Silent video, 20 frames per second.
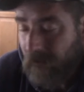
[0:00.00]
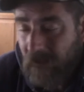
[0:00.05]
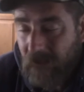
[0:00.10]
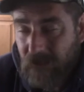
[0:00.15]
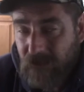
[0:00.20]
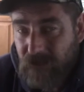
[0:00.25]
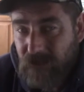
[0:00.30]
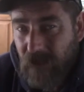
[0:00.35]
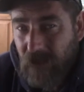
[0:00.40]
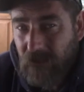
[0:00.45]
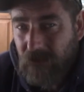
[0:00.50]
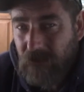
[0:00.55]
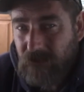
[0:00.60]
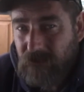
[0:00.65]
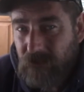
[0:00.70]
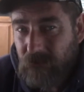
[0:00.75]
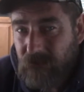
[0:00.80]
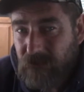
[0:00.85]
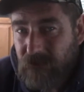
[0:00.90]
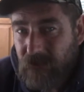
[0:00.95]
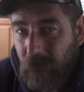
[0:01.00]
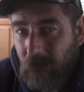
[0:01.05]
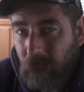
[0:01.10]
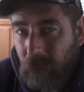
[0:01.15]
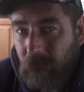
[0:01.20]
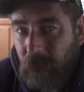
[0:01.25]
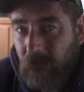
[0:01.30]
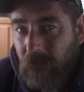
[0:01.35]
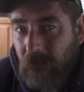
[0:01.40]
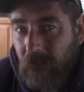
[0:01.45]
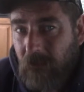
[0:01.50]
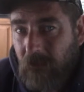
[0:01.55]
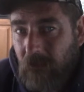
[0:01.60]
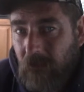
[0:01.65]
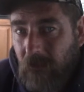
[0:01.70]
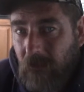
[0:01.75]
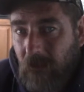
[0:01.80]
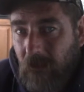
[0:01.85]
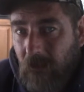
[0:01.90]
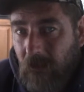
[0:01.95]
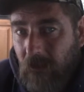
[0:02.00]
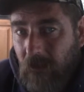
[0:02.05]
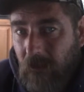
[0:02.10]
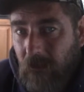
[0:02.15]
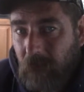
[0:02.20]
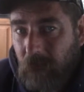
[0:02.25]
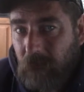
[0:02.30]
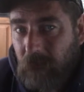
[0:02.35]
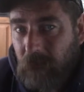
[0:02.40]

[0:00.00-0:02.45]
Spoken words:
how to challenge himself. I'm